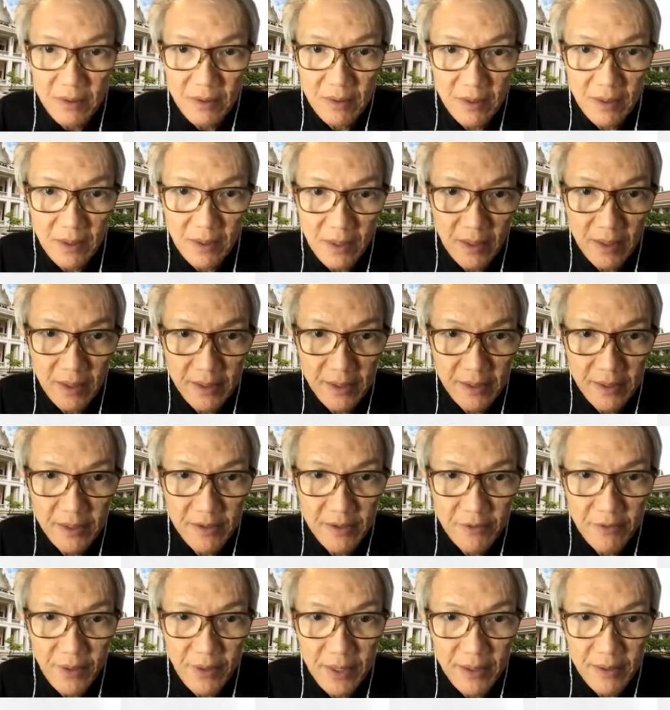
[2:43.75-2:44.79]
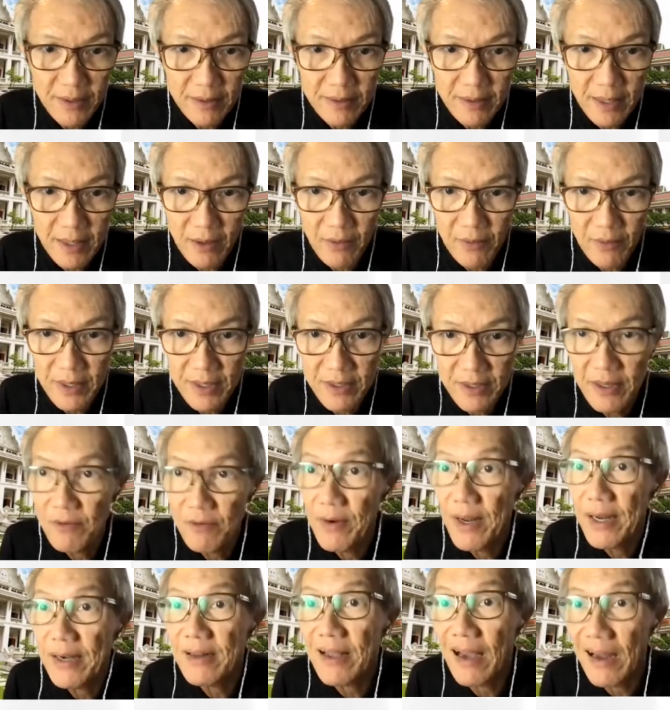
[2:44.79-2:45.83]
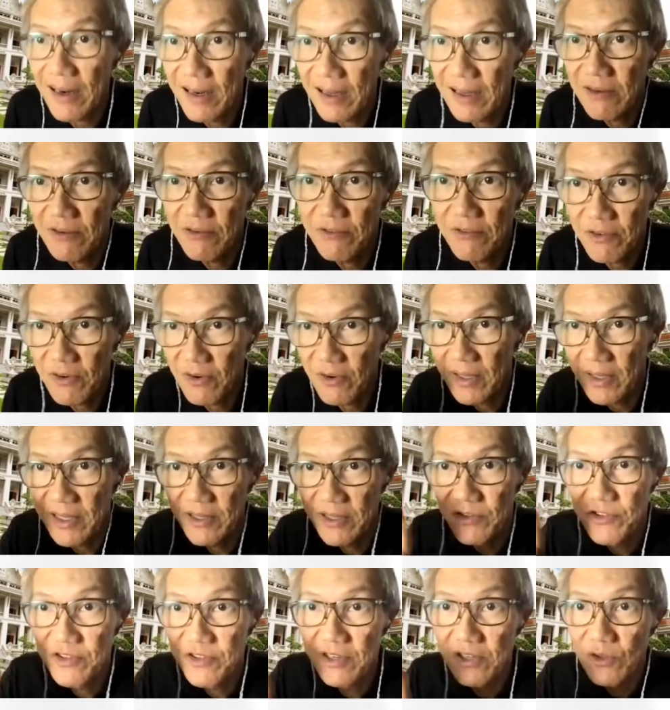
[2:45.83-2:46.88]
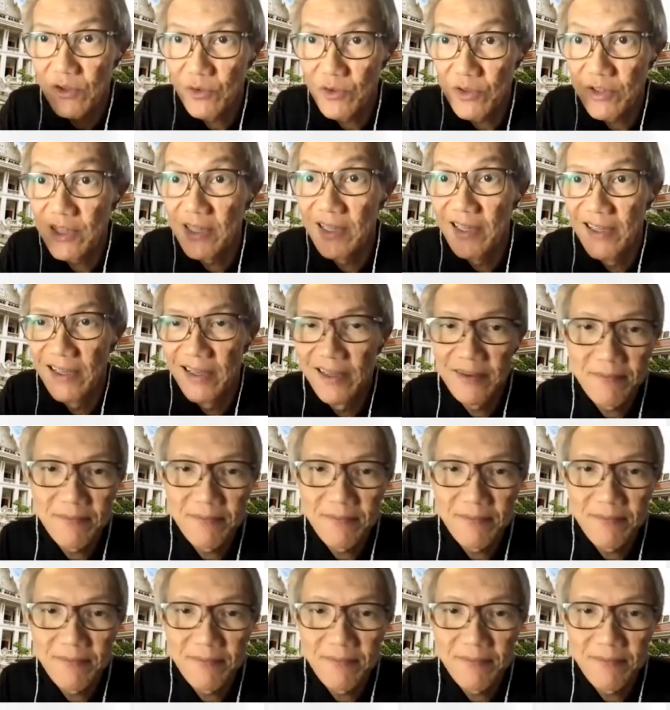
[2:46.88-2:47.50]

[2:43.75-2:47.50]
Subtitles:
in the red, now in the red color for easier to see.